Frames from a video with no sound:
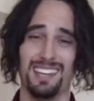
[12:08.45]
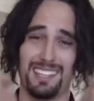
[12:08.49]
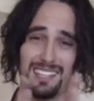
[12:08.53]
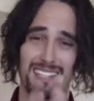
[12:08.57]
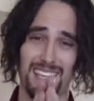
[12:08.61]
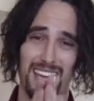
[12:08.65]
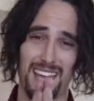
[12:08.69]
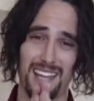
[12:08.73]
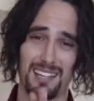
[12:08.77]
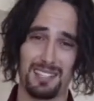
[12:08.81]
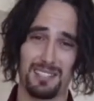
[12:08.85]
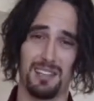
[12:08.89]

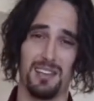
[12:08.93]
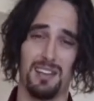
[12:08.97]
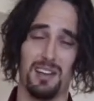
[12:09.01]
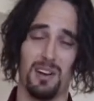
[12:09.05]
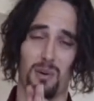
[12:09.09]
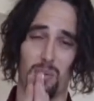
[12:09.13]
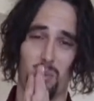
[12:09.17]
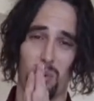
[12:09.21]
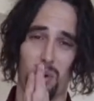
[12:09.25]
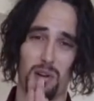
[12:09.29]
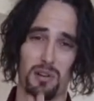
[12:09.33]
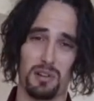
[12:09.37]
Get
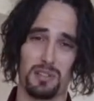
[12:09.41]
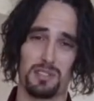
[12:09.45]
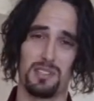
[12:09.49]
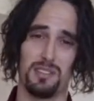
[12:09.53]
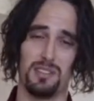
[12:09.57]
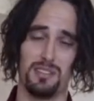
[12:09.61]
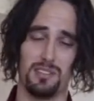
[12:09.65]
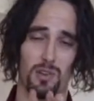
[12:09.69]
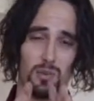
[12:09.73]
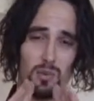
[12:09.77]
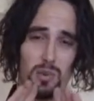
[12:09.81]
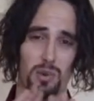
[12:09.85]
warranty,
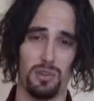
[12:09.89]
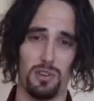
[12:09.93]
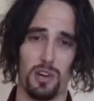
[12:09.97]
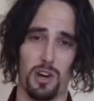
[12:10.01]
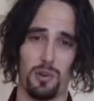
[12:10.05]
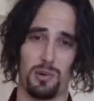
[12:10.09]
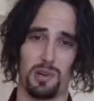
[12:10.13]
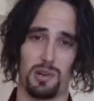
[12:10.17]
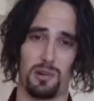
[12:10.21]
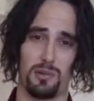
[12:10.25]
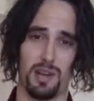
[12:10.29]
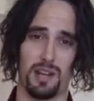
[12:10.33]
you will
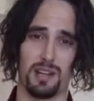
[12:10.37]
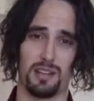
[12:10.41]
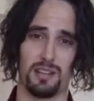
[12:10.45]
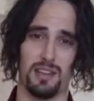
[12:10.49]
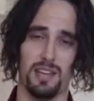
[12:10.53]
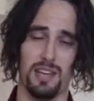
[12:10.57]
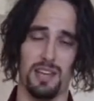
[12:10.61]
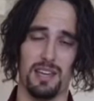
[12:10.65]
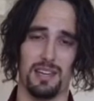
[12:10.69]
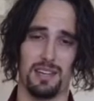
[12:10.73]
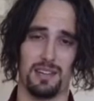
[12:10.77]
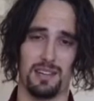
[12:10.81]
not regret it.
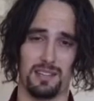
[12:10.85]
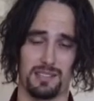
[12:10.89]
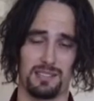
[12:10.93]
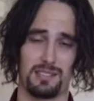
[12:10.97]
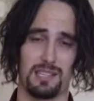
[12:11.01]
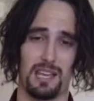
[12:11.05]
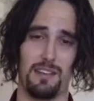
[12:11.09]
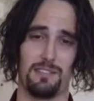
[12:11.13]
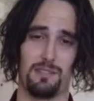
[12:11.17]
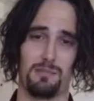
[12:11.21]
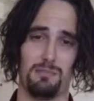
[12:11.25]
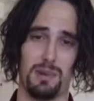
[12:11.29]
It has
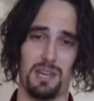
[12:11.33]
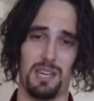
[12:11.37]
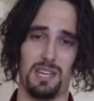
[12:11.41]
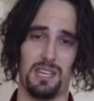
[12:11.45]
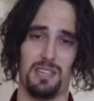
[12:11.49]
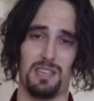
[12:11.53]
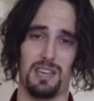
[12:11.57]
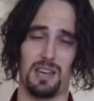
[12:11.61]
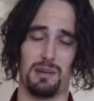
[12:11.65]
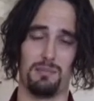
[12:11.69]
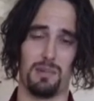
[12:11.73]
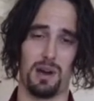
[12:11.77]
saved
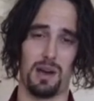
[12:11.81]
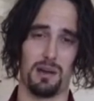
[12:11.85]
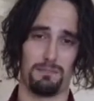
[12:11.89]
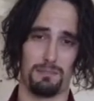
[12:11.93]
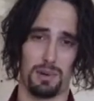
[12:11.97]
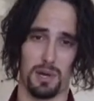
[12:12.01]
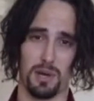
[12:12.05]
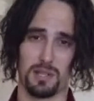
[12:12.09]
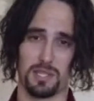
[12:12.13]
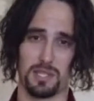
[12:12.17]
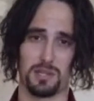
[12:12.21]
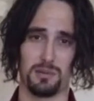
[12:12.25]
me and my
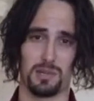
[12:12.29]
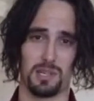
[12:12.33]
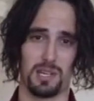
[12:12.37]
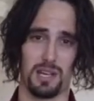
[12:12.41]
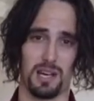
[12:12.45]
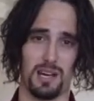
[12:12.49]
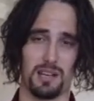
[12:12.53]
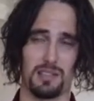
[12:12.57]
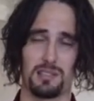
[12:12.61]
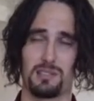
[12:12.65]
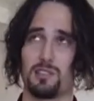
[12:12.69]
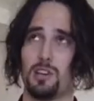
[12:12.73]
personal
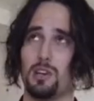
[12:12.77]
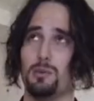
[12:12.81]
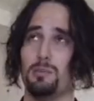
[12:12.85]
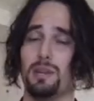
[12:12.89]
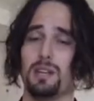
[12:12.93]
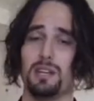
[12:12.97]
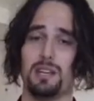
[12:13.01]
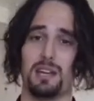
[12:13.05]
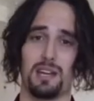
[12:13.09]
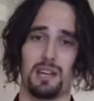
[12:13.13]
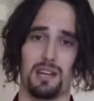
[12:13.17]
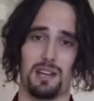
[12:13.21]
car so
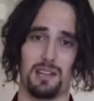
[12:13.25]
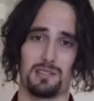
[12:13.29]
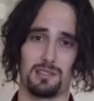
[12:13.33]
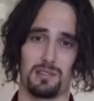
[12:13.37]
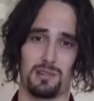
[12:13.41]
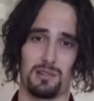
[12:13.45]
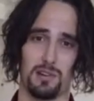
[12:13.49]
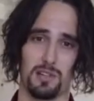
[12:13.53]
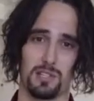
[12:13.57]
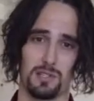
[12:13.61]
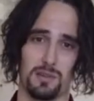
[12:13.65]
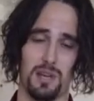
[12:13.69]
many headaches
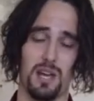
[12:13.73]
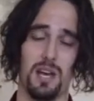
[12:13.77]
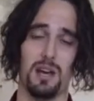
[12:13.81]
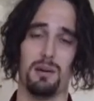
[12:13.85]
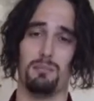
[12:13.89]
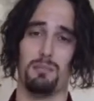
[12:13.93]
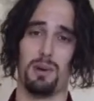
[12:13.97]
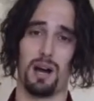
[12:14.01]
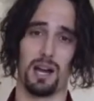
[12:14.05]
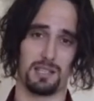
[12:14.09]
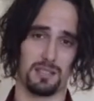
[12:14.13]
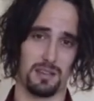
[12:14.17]
across
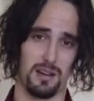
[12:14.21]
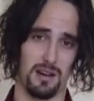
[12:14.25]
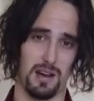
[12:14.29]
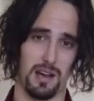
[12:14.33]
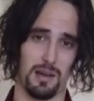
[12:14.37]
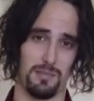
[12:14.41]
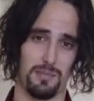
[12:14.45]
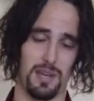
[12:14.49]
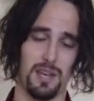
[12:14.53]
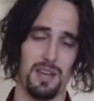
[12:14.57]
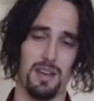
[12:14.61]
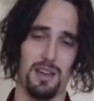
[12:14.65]
my
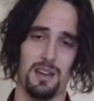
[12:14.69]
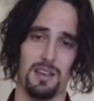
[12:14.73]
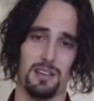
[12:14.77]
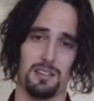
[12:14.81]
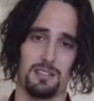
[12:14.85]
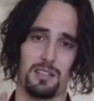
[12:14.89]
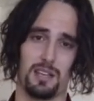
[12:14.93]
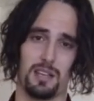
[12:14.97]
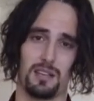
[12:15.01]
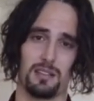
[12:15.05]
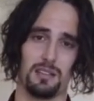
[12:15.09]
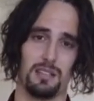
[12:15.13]
time.
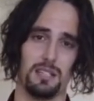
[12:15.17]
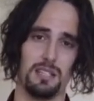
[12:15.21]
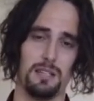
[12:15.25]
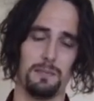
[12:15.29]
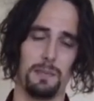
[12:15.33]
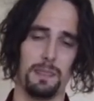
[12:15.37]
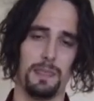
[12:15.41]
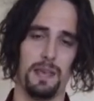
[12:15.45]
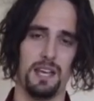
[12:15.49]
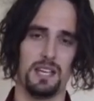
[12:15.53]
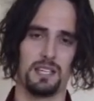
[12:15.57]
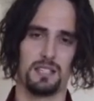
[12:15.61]
Secondly,
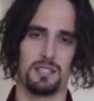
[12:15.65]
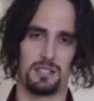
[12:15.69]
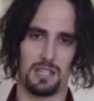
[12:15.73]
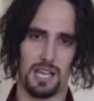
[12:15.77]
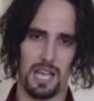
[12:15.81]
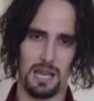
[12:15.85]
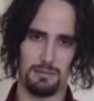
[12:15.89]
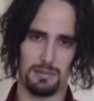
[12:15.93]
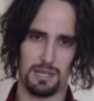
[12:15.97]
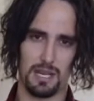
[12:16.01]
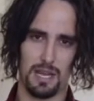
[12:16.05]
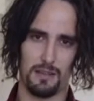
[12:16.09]

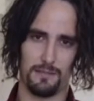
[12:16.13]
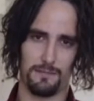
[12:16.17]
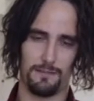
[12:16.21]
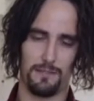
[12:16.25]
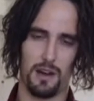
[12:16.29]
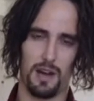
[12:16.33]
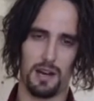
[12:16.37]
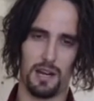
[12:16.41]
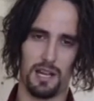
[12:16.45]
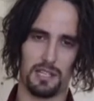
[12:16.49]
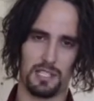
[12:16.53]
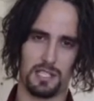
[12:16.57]
same day
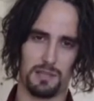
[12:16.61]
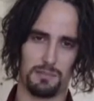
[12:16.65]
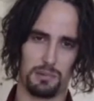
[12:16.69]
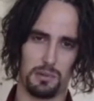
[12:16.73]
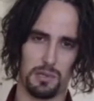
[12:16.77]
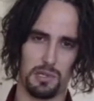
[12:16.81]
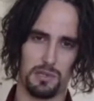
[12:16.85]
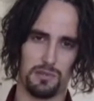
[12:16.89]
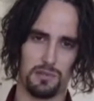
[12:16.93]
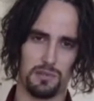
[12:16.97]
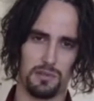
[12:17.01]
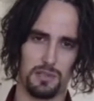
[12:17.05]
finance
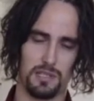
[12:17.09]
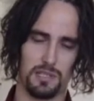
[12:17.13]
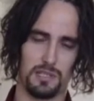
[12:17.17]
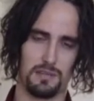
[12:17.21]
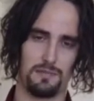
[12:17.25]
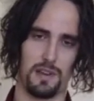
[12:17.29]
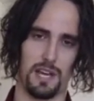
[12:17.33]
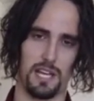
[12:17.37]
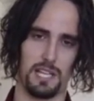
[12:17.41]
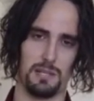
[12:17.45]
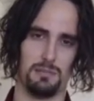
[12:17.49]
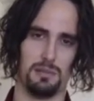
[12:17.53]
approval is
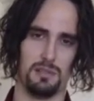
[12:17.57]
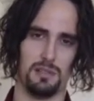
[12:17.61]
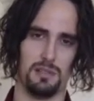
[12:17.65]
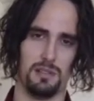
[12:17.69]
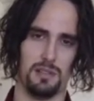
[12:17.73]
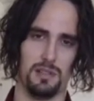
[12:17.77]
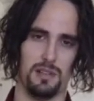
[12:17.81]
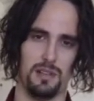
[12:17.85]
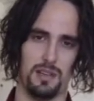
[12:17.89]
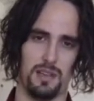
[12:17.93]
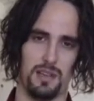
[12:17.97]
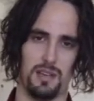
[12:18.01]
available
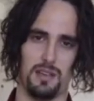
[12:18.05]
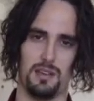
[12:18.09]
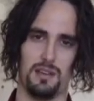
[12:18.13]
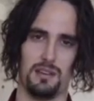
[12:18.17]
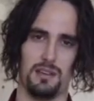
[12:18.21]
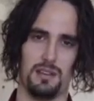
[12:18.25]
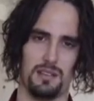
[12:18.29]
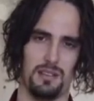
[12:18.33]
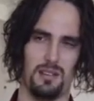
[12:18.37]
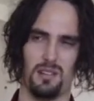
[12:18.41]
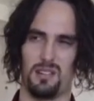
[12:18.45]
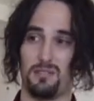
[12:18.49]
here.
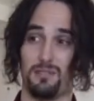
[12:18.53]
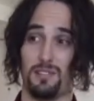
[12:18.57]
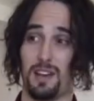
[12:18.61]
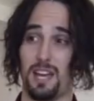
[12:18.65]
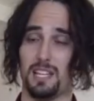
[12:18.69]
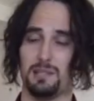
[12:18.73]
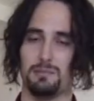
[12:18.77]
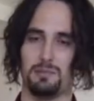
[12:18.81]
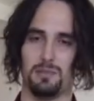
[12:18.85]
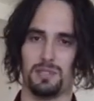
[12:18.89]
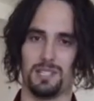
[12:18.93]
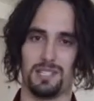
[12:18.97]
Not
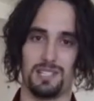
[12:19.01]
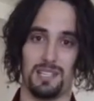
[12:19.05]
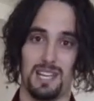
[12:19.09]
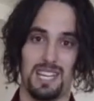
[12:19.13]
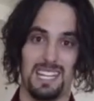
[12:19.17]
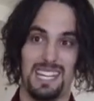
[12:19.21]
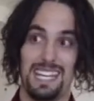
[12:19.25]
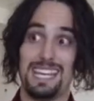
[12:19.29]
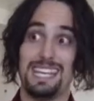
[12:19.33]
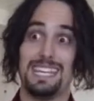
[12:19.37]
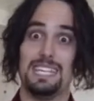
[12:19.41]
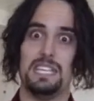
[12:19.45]
available, it,
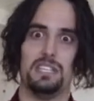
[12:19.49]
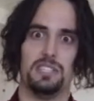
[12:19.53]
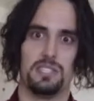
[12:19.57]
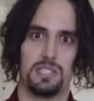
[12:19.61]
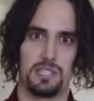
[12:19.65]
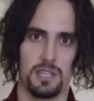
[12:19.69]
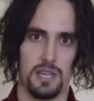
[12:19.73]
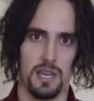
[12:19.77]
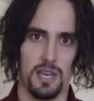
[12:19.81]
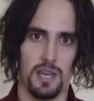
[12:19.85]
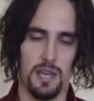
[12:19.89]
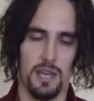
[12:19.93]
it is.